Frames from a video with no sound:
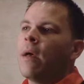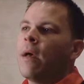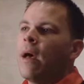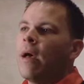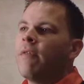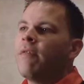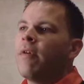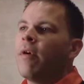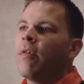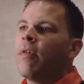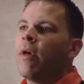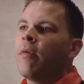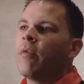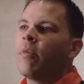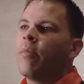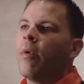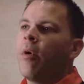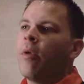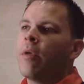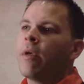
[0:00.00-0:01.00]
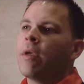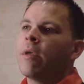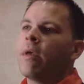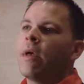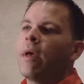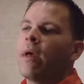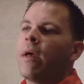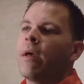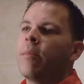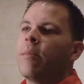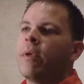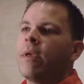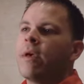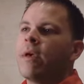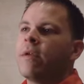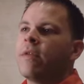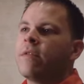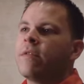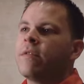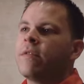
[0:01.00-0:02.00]
I fell in love with bowling
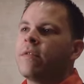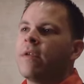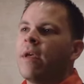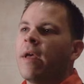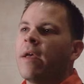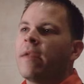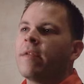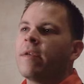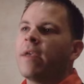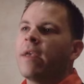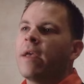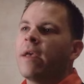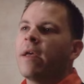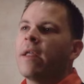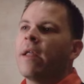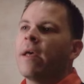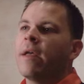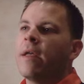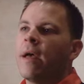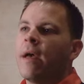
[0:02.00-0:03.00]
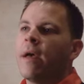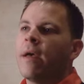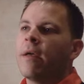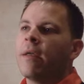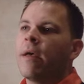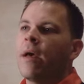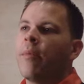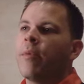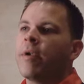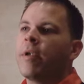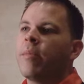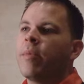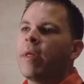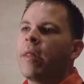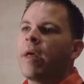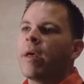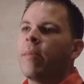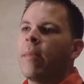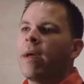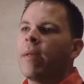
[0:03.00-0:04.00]
because as a kid I wanted to be
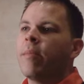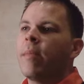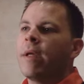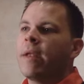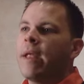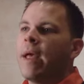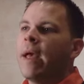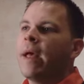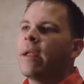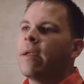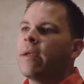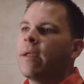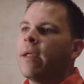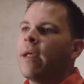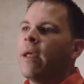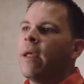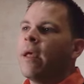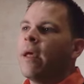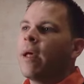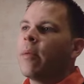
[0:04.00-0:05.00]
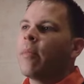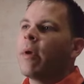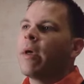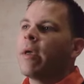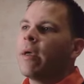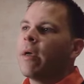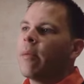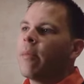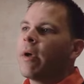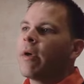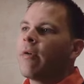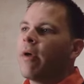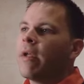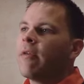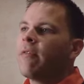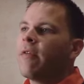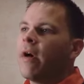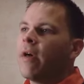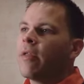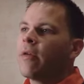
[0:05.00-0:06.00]
like my dad and my
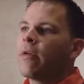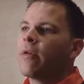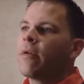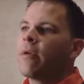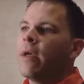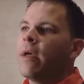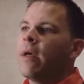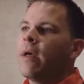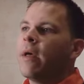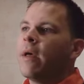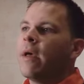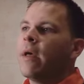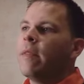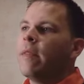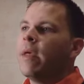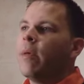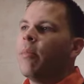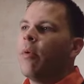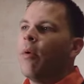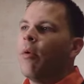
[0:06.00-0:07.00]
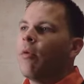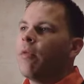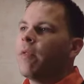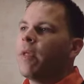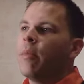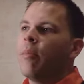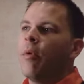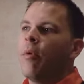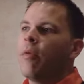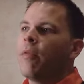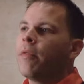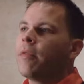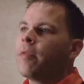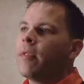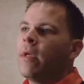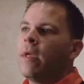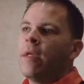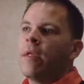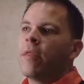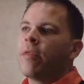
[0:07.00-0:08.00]
grandfather, and they bowled
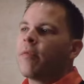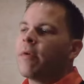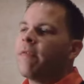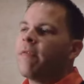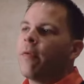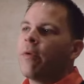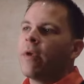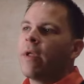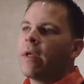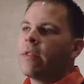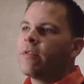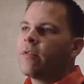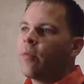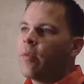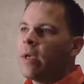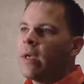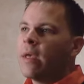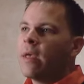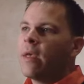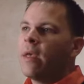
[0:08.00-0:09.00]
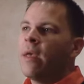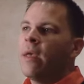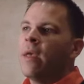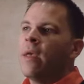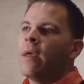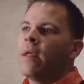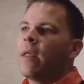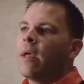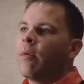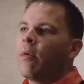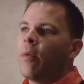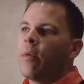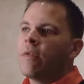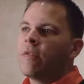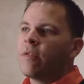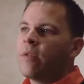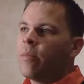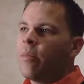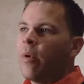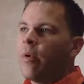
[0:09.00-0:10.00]
3-4 nights a week. They were
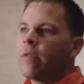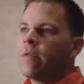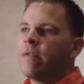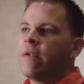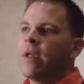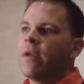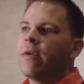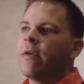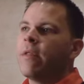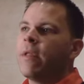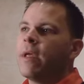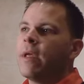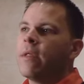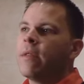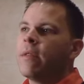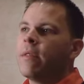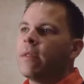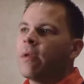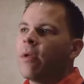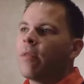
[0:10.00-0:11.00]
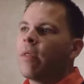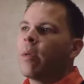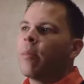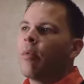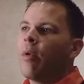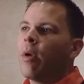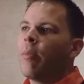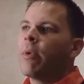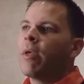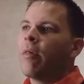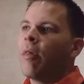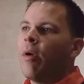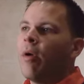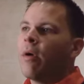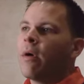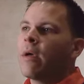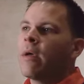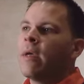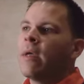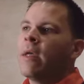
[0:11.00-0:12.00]
always in the bowling center, and they brought me
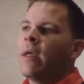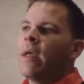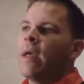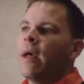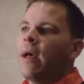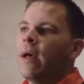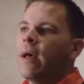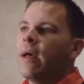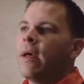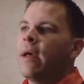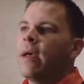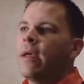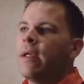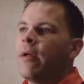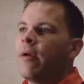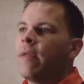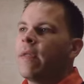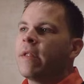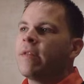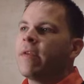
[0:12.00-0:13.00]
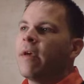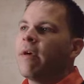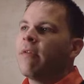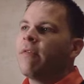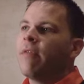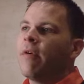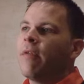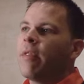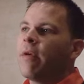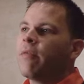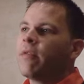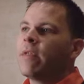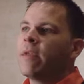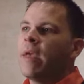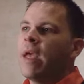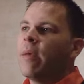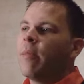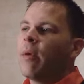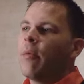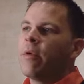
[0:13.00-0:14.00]
along, and that's how I fell in love with the
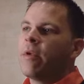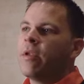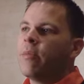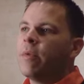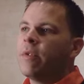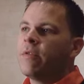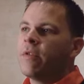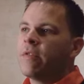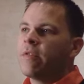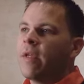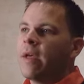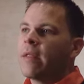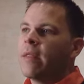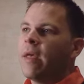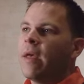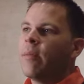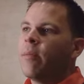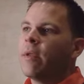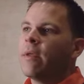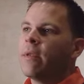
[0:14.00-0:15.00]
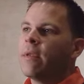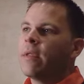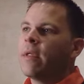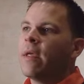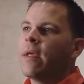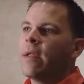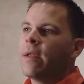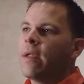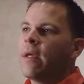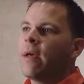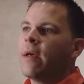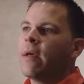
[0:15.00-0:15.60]
game. I wanted to be just like them, and